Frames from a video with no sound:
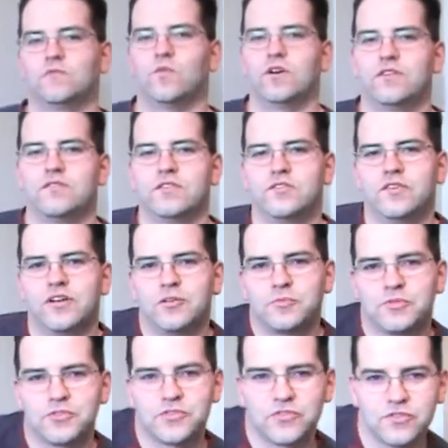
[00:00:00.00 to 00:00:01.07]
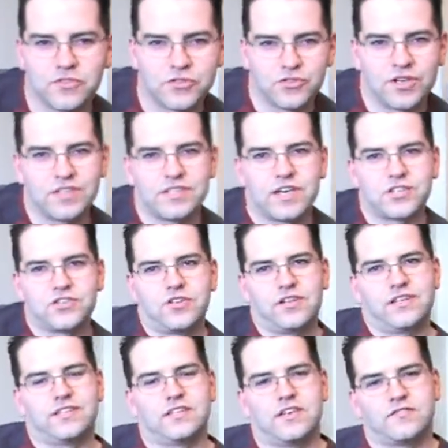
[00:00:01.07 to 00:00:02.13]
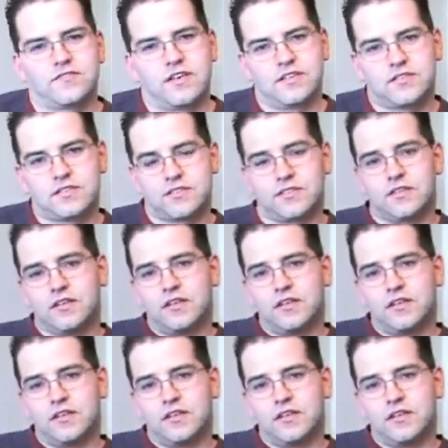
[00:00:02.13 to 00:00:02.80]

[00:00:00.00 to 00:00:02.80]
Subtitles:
one of the developers for Transactional and TxF,